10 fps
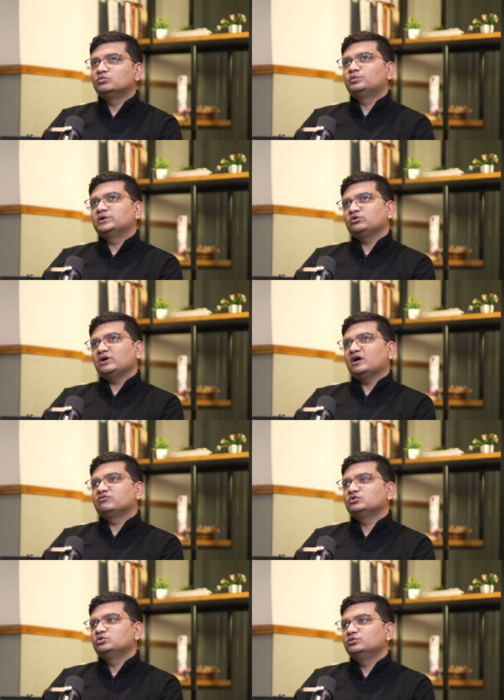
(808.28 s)
So what you
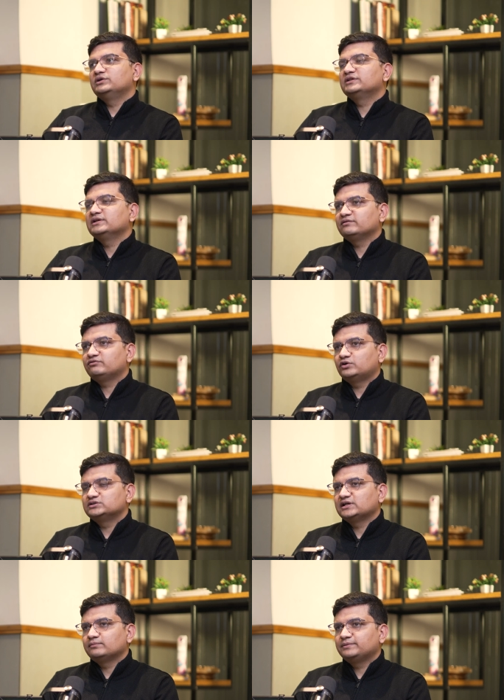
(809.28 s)
have to do is, na,
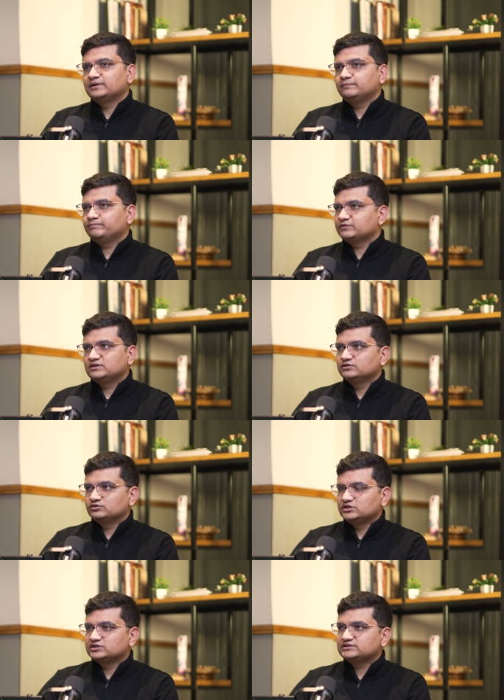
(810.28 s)
for example,
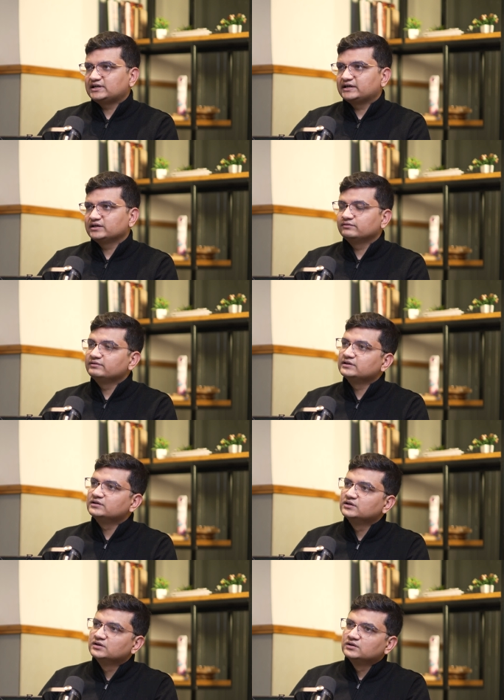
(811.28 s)
since you are starting
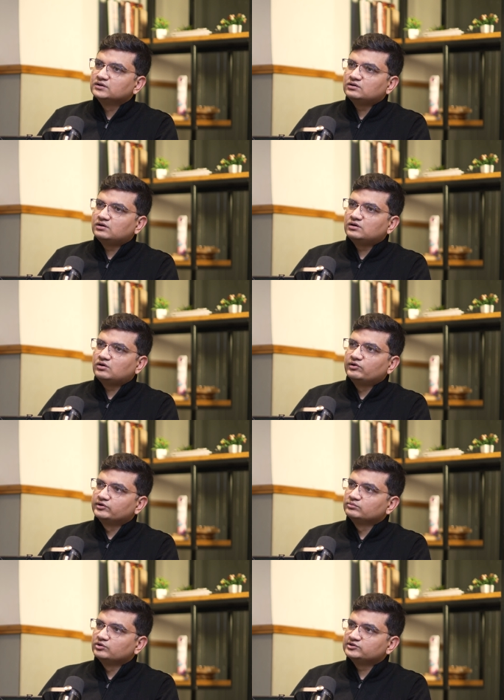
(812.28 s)
with
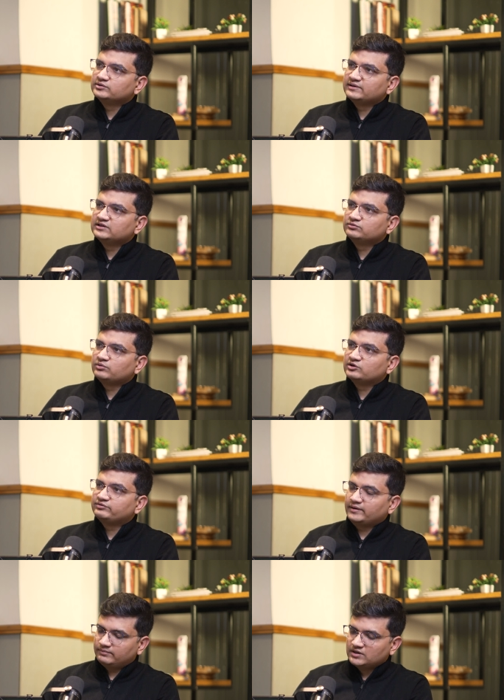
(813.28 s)
entrepreneurship at this
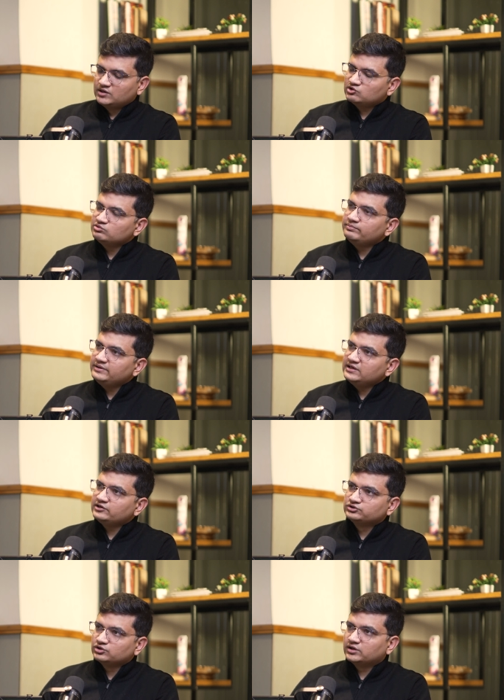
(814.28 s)
point of time, so make